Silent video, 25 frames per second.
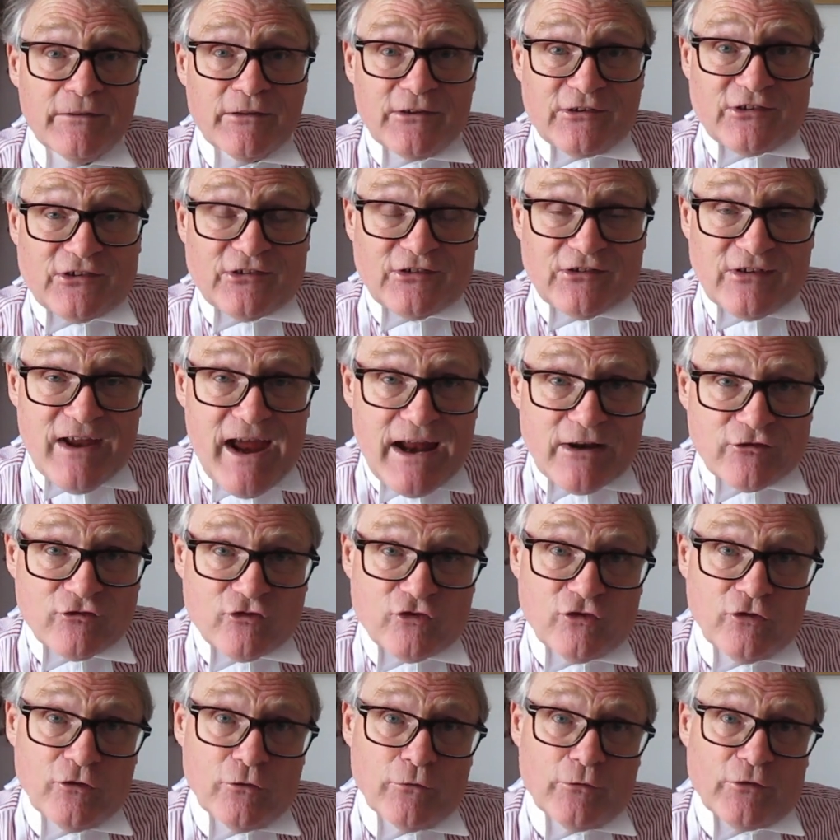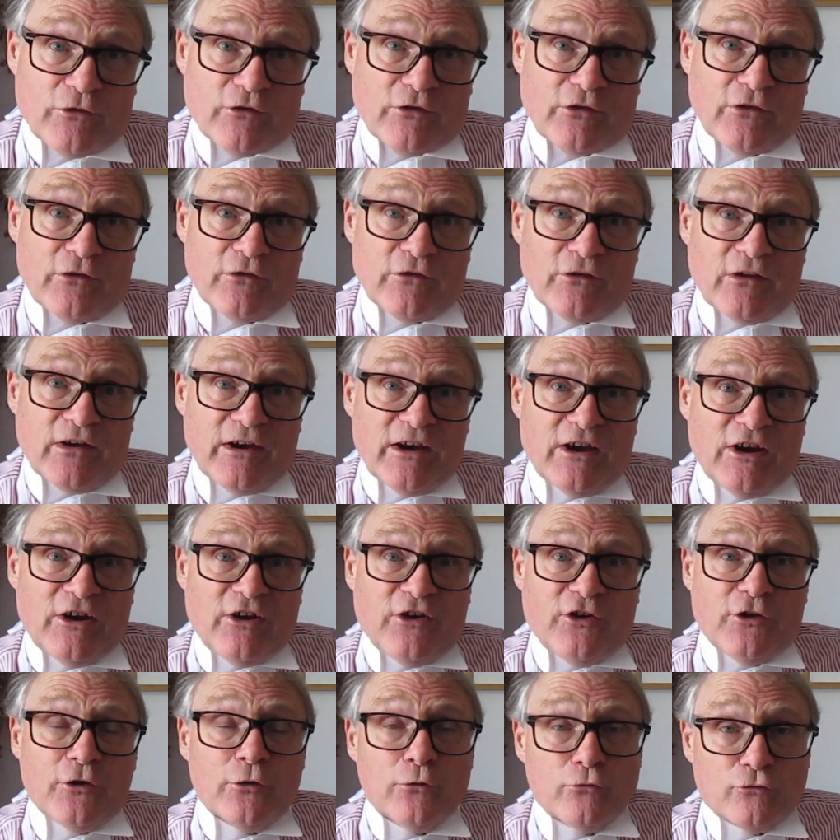statutes and the
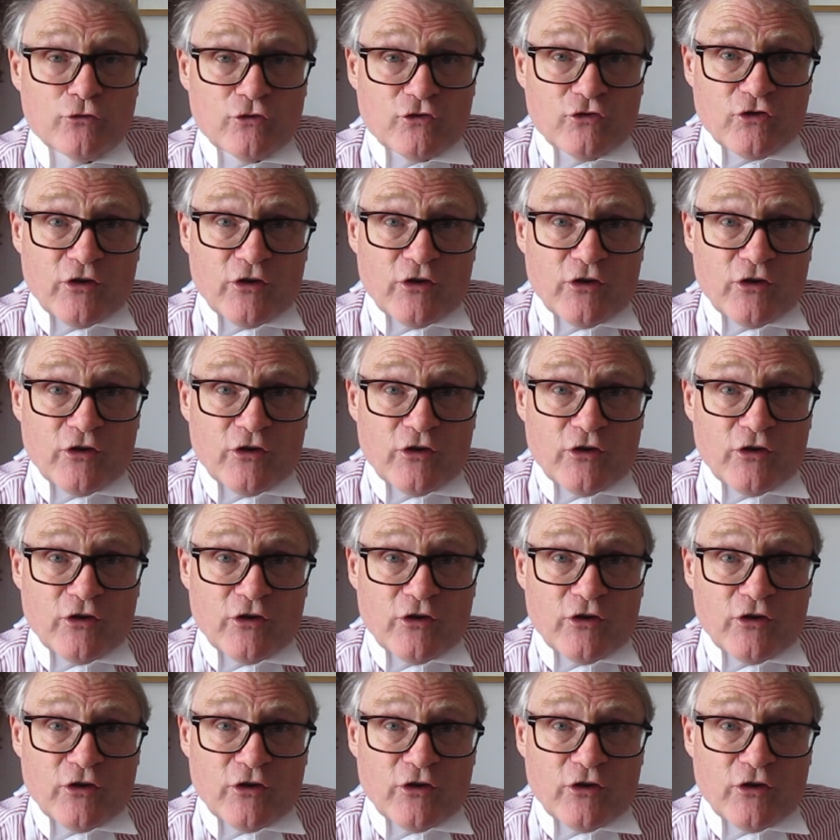huge